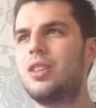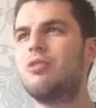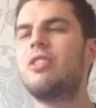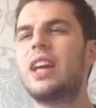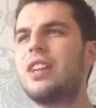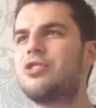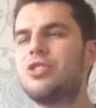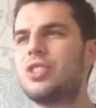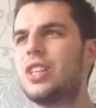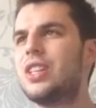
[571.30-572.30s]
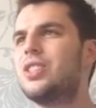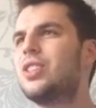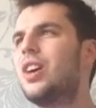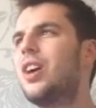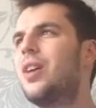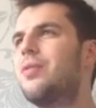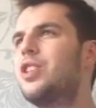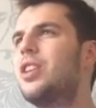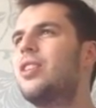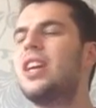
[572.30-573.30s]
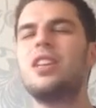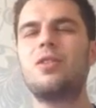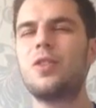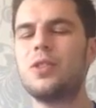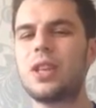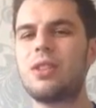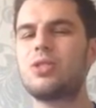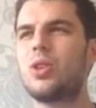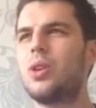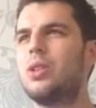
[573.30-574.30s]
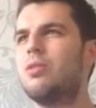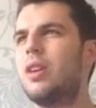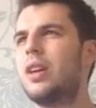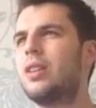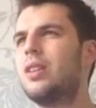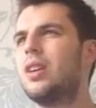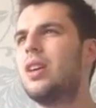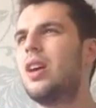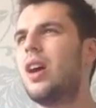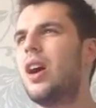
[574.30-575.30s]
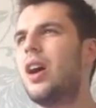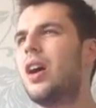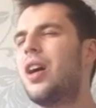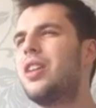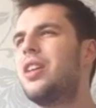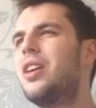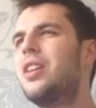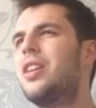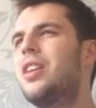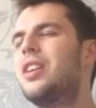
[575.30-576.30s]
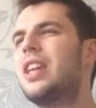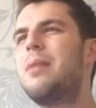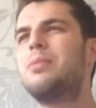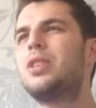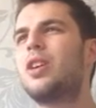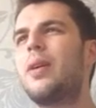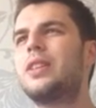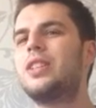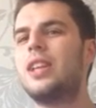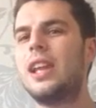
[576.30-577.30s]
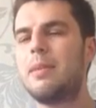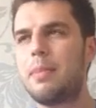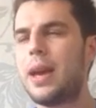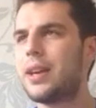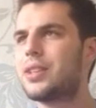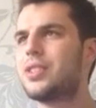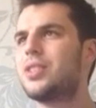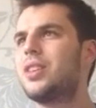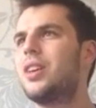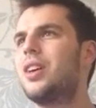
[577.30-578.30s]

ring entrances, you know, the interviews outside the ring, the attempt at going to the Olympics,